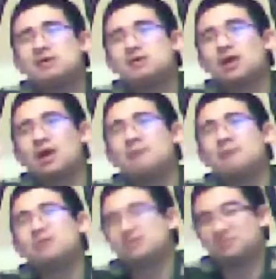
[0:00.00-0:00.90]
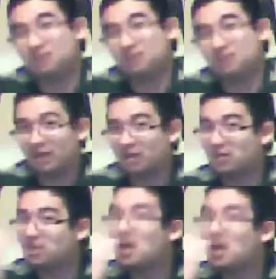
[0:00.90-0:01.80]
I, am not like
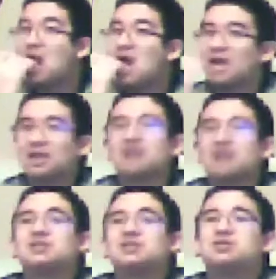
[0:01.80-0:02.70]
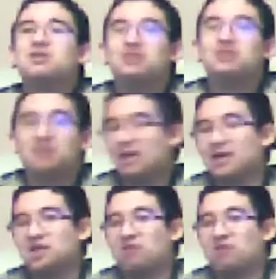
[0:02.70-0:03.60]
against the
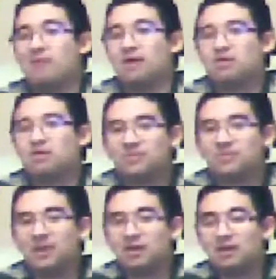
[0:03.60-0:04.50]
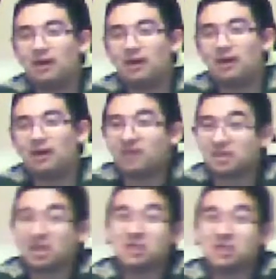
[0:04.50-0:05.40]
idea of Minecraft Wii U. That would be
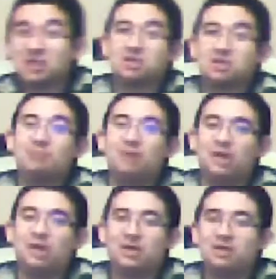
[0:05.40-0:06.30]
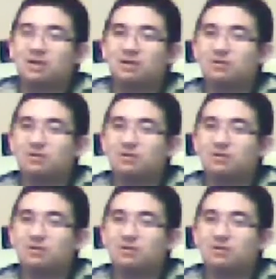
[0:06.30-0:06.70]
fantastic, but you know,